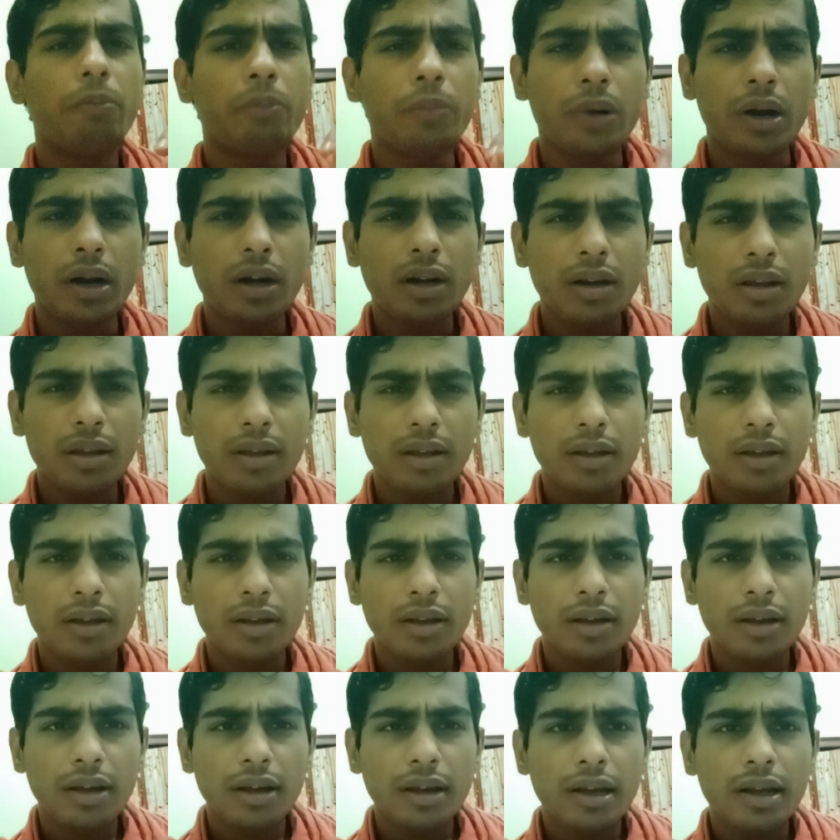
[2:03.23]
but
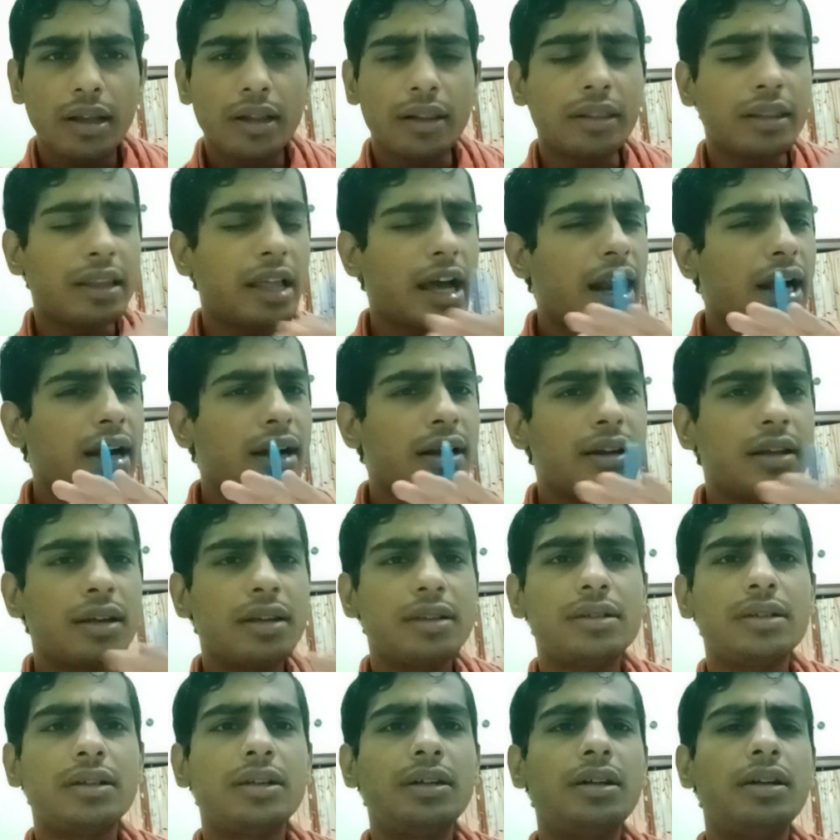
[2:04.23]
that
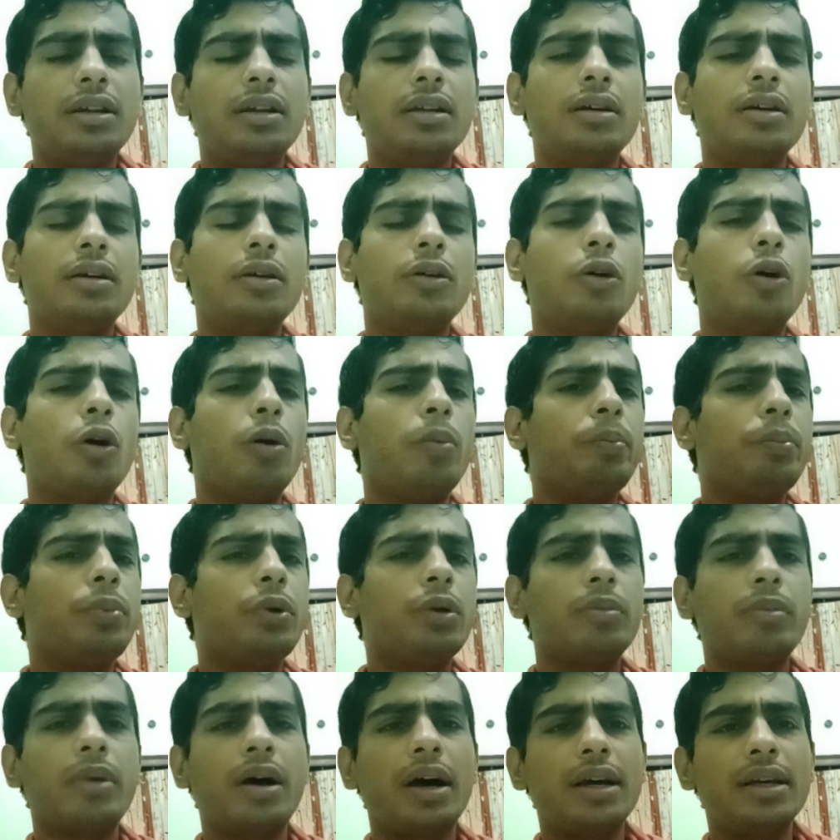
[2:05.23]
doesn't
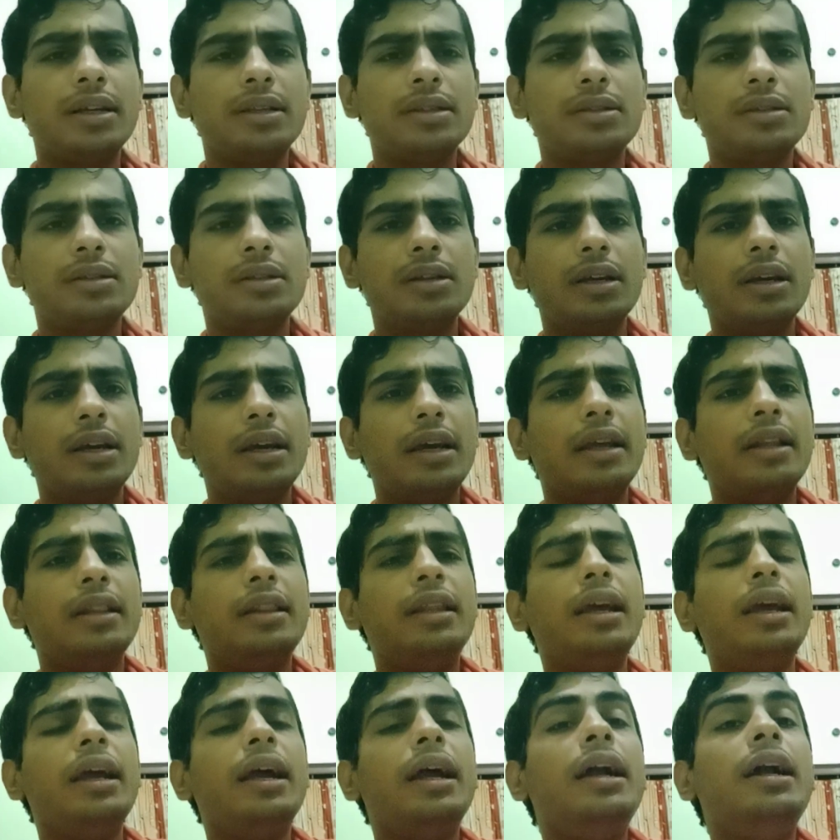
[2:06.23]
compromise
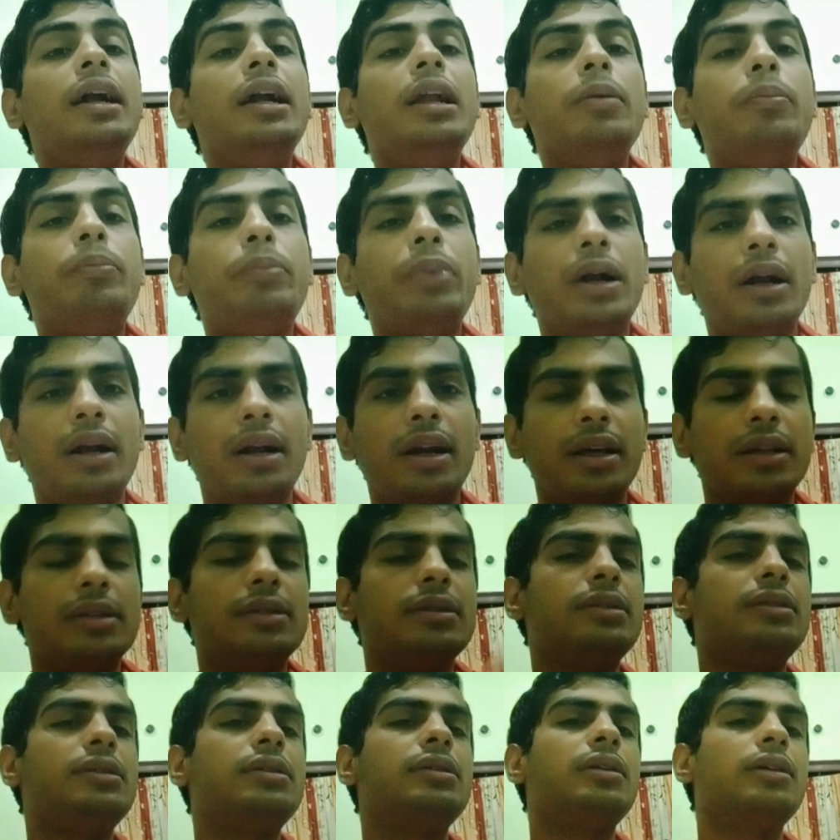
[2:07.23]
the
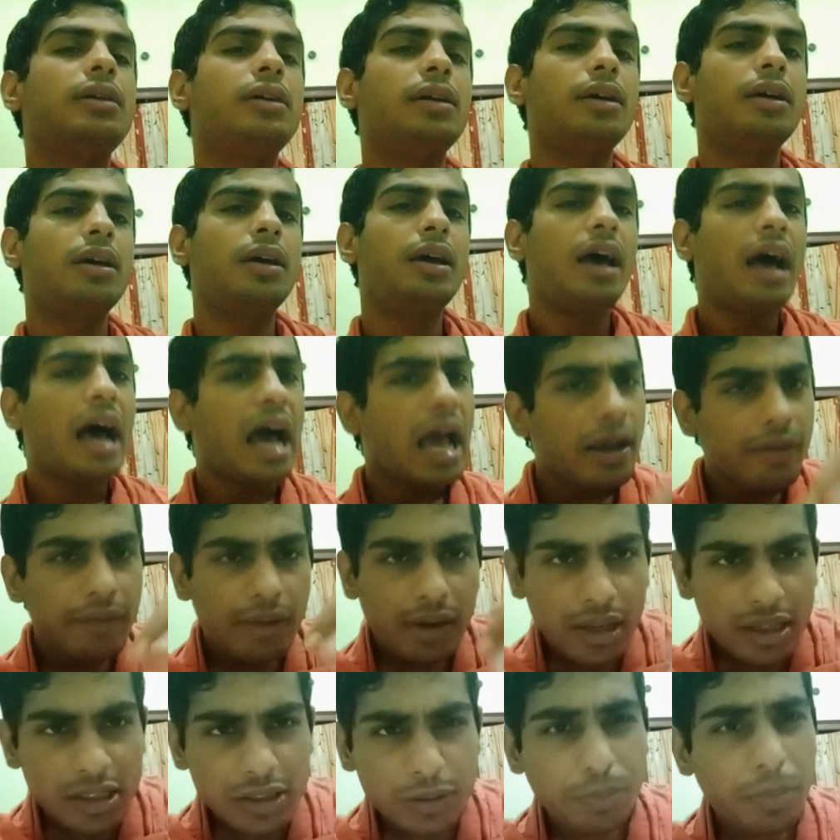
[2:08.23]
independence. I
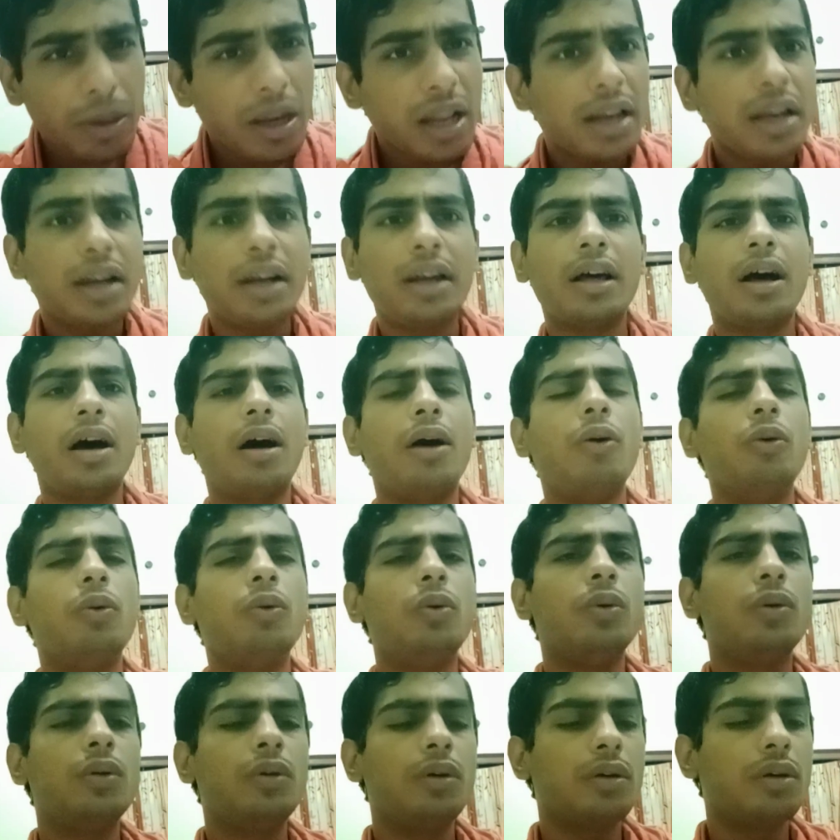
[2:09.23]
will explain it how.
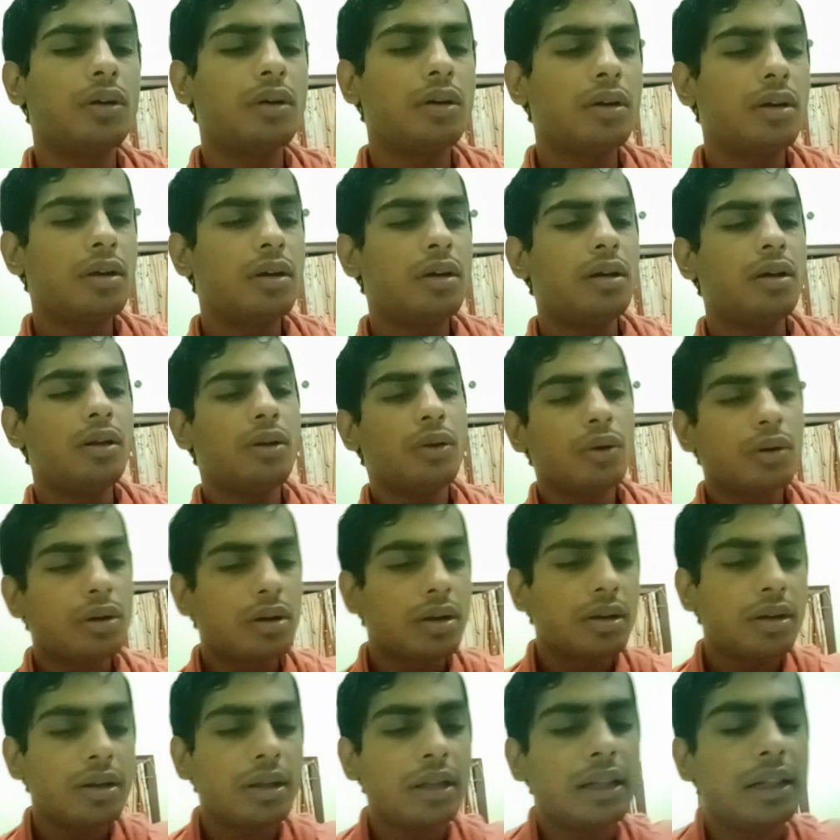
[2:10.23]

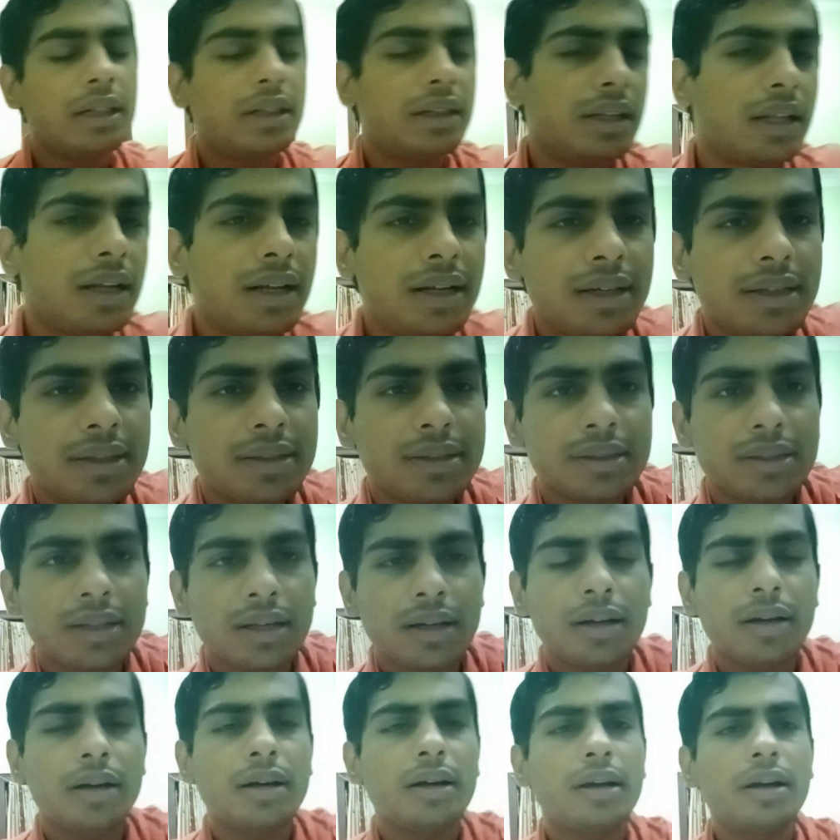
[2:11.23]
Look, there is
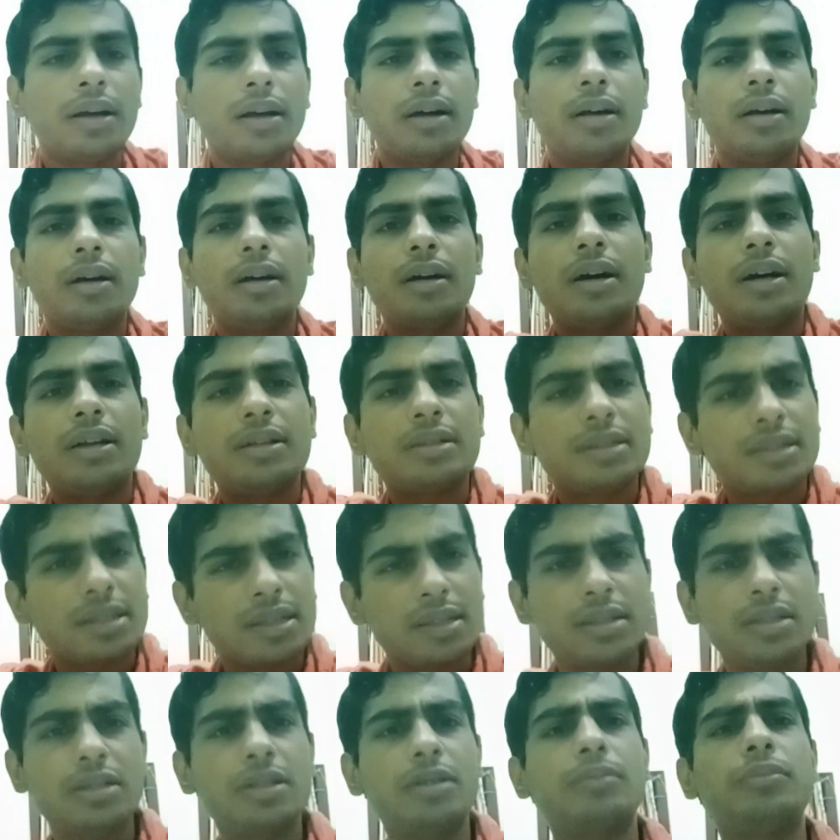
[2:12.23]
a
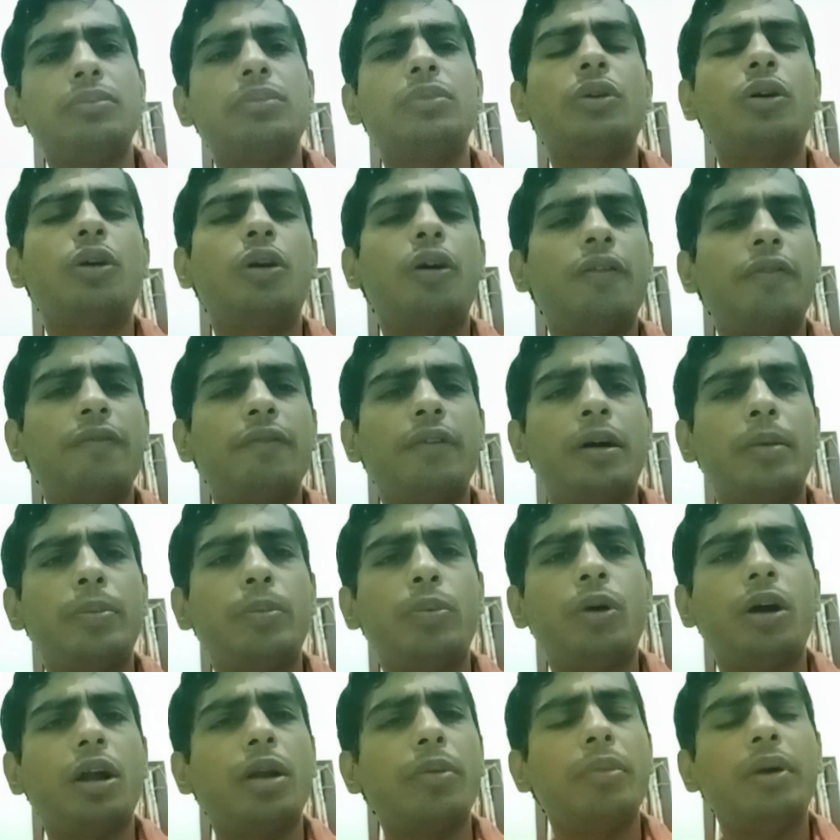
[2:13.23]
system of
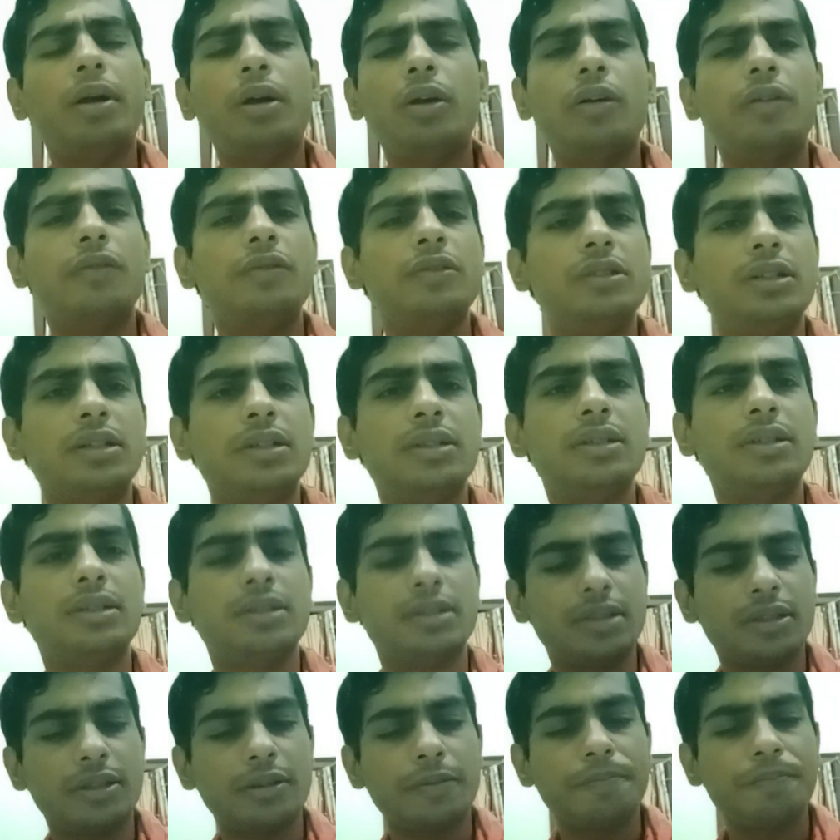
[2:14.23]
appointment of
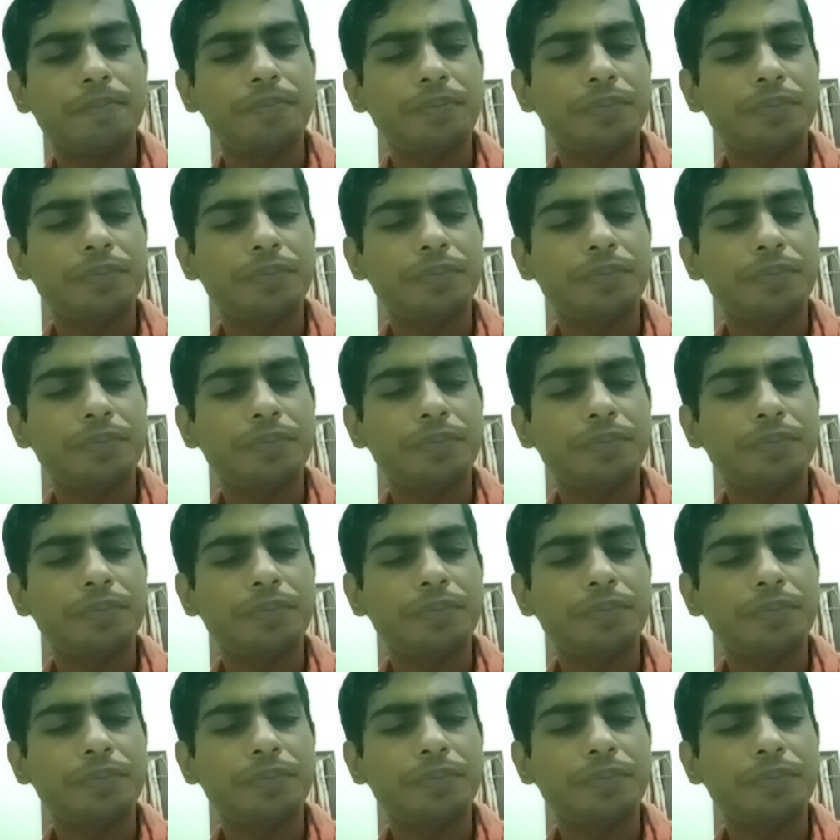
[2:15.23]
judges